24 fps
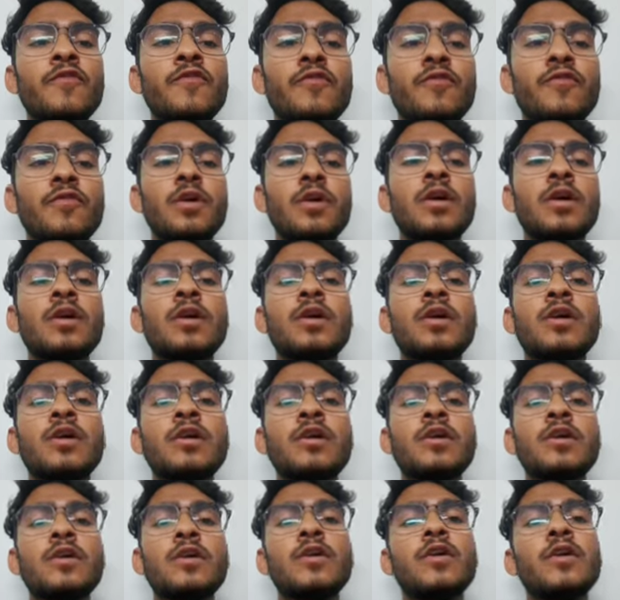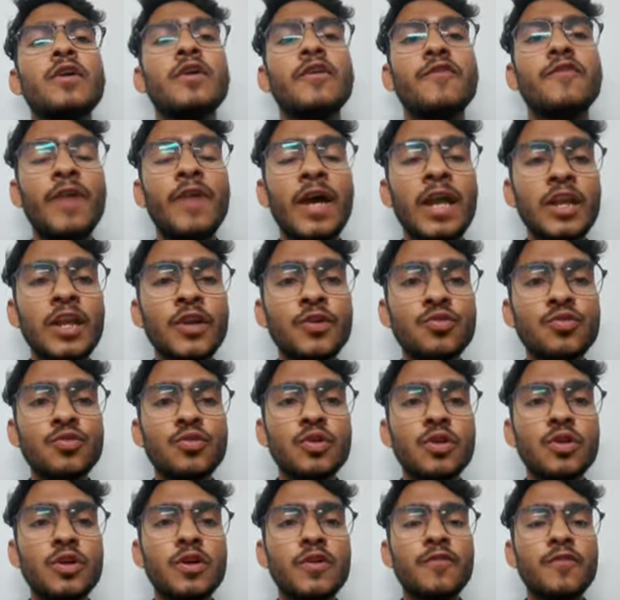uh, value
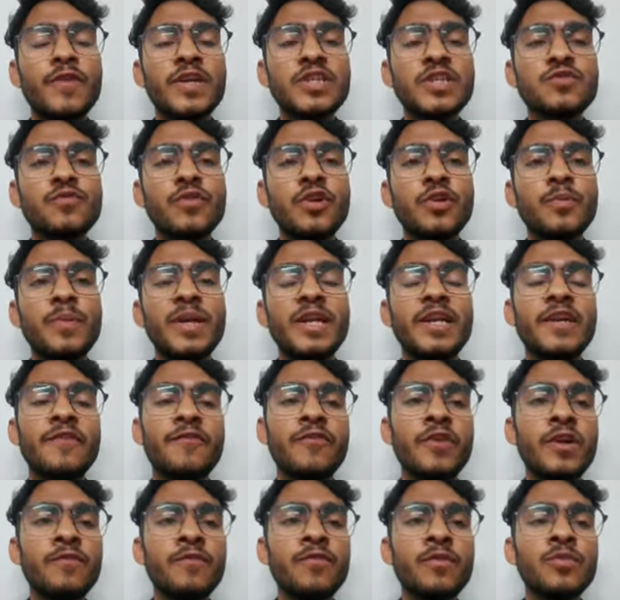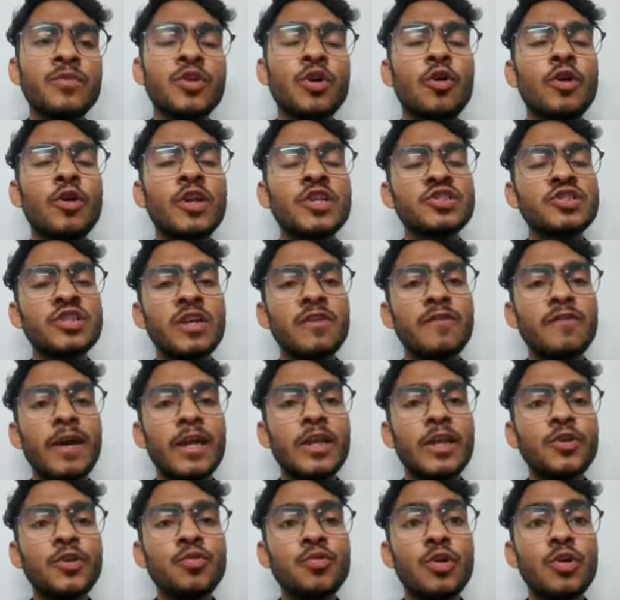which would be different from the original
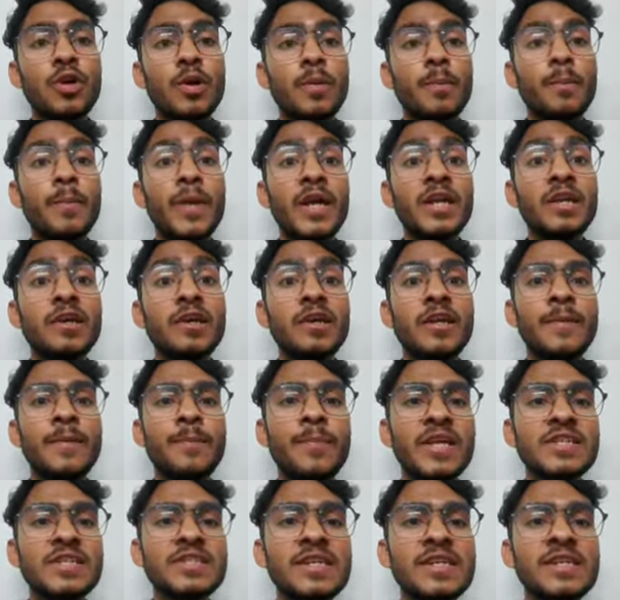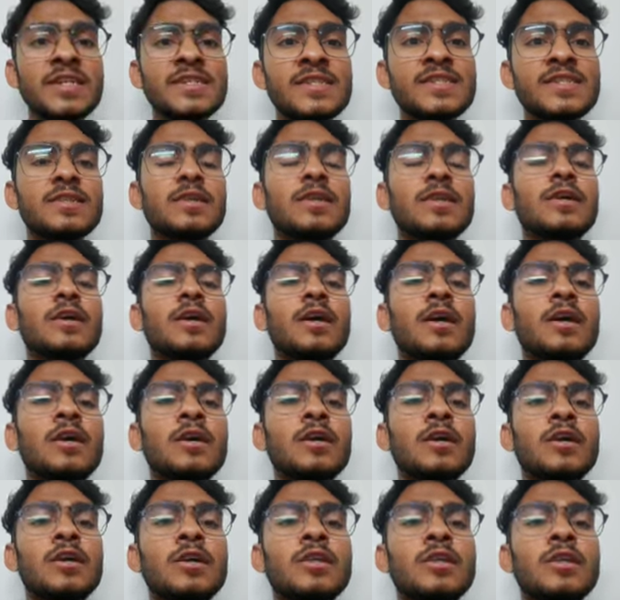value but represents
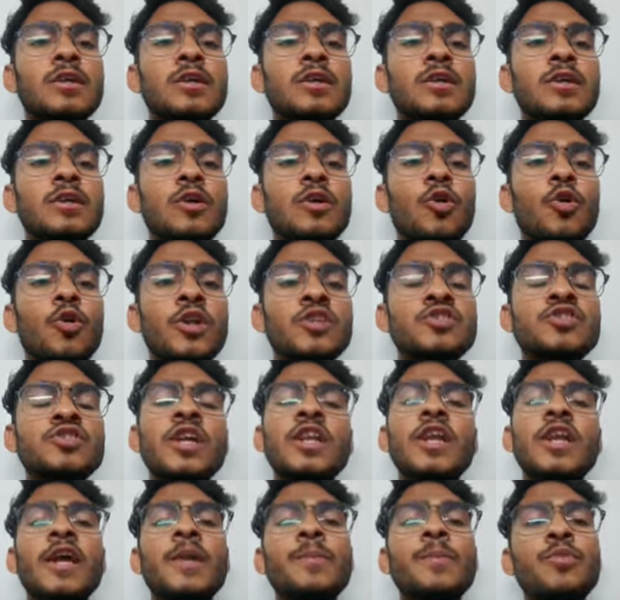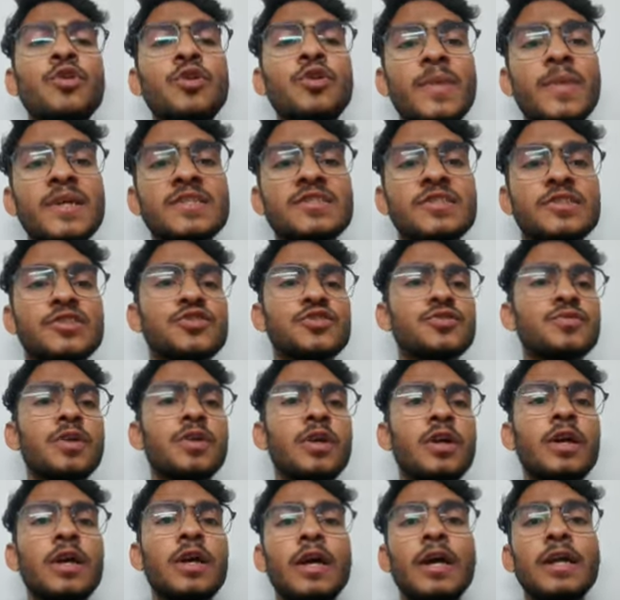uh, the original input message
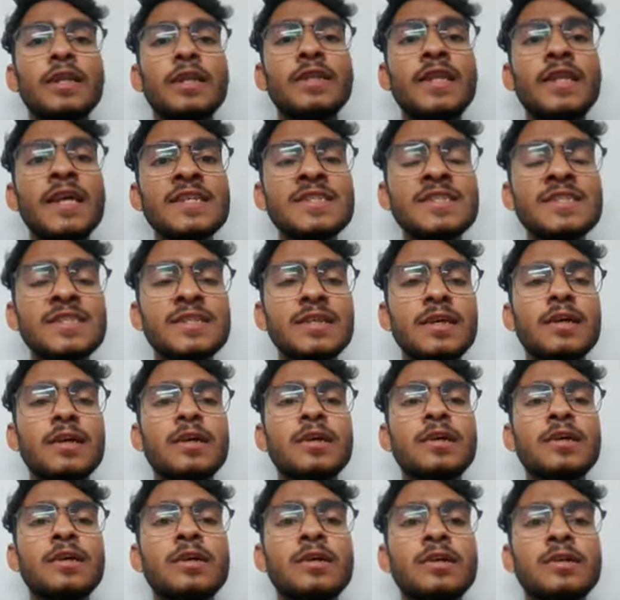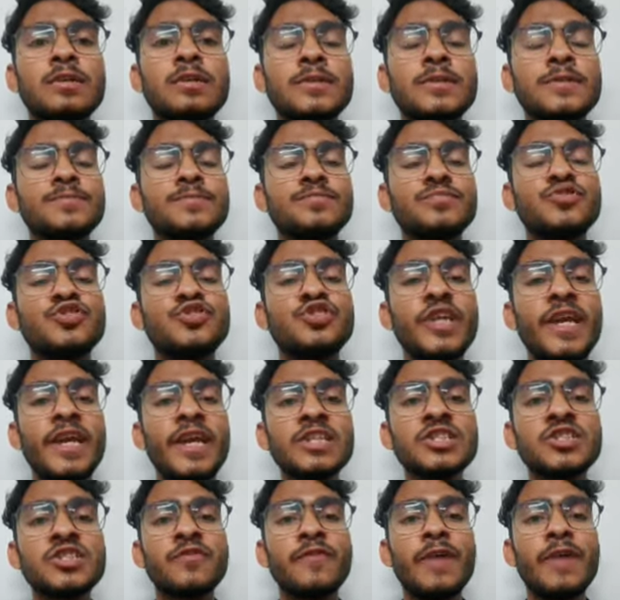this uh,
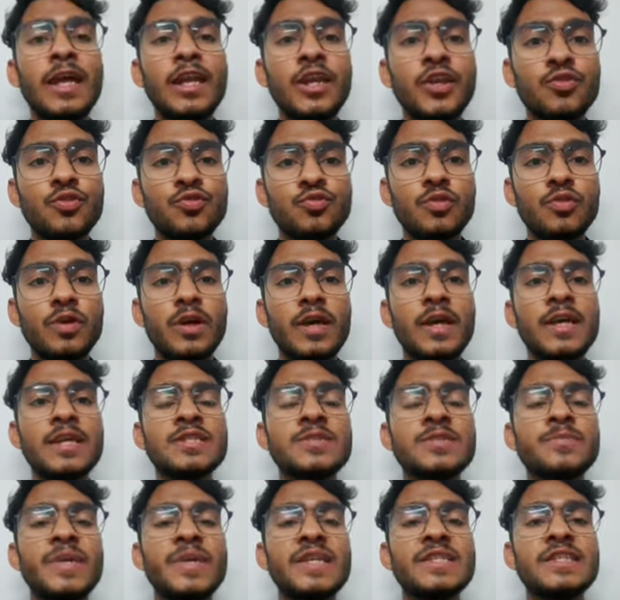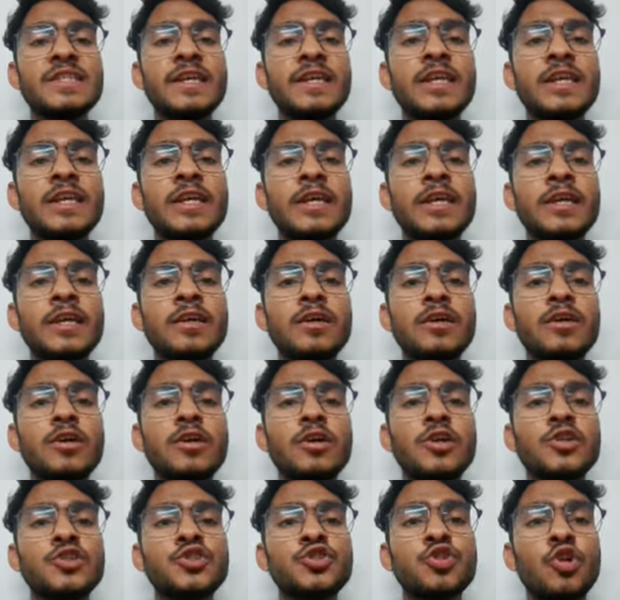changed value is basically a
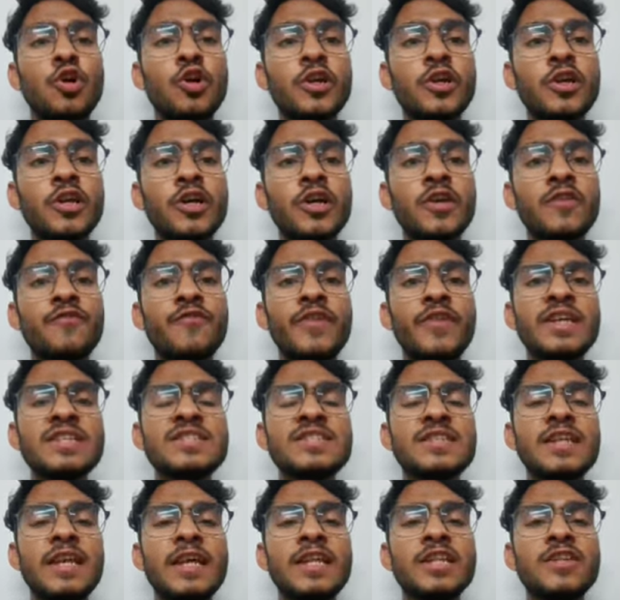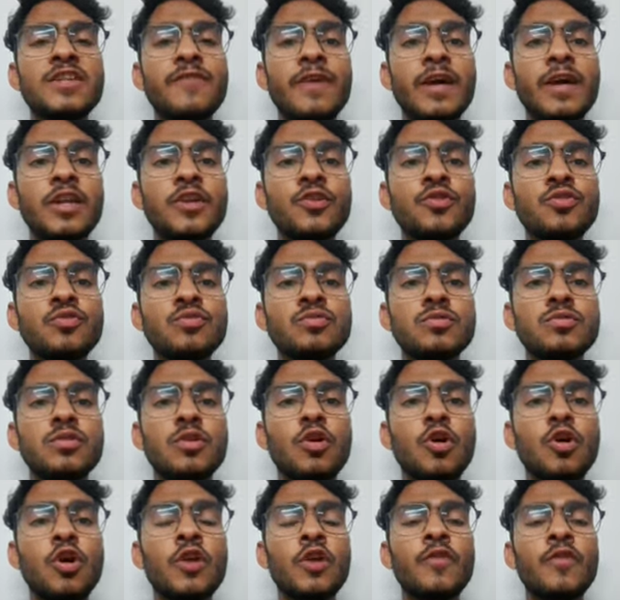shorter fixed length value
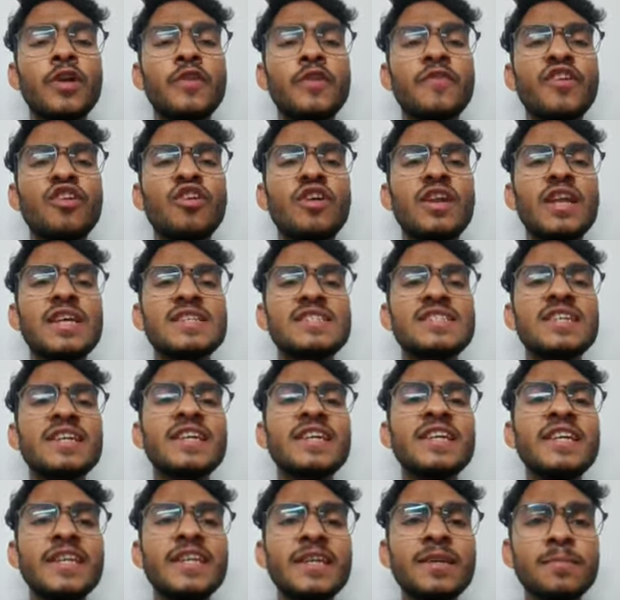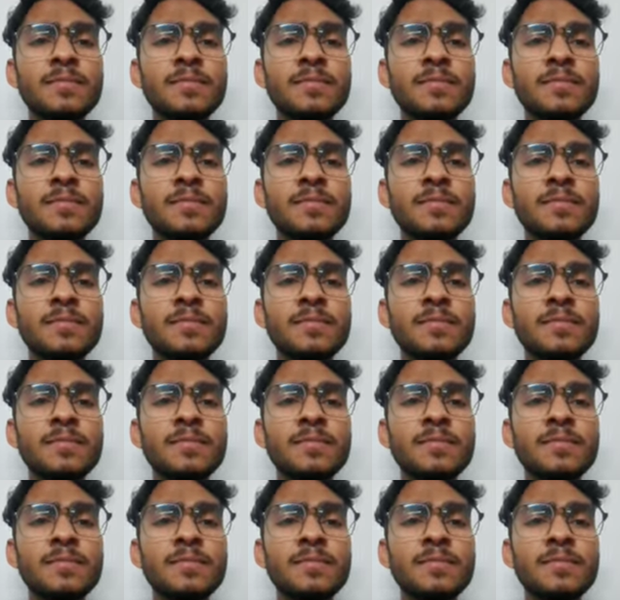or what we call as the key